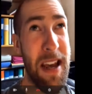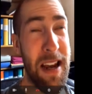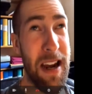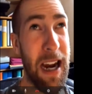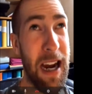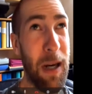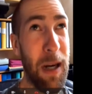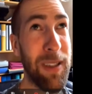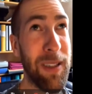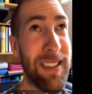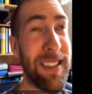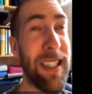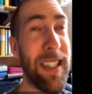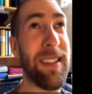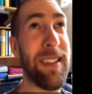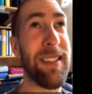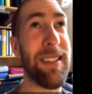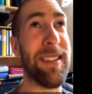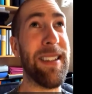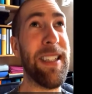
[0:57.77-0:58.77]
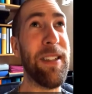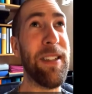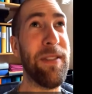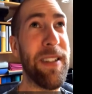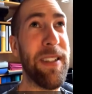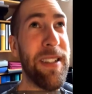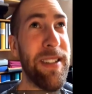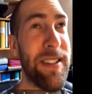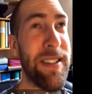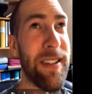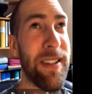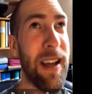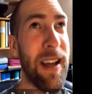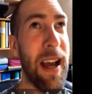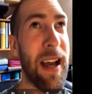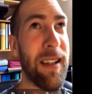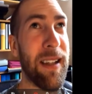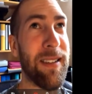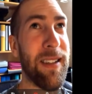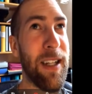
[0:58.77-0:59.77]
I was selling TVs
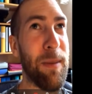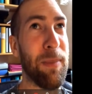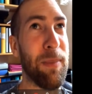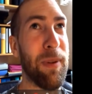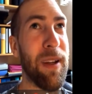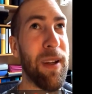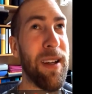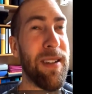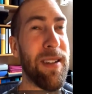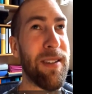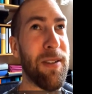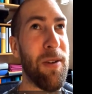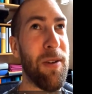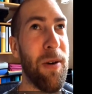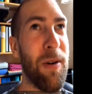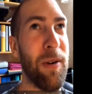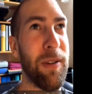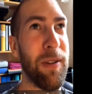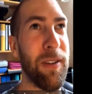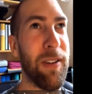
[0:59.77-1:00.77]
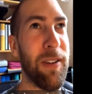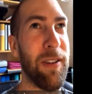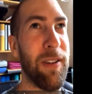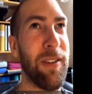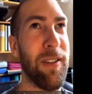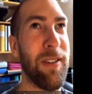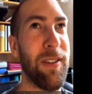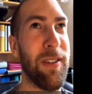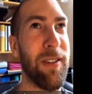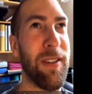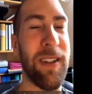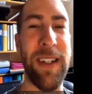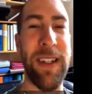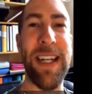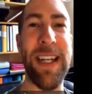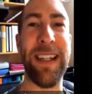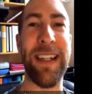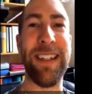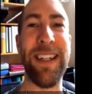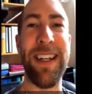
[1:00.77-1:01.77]
at a place called
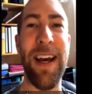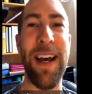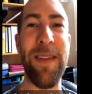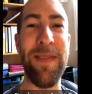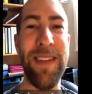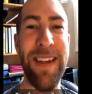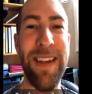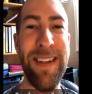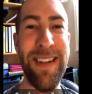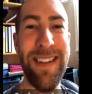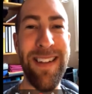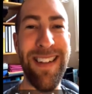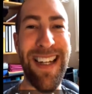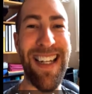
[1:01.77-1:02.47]
Elgiganten.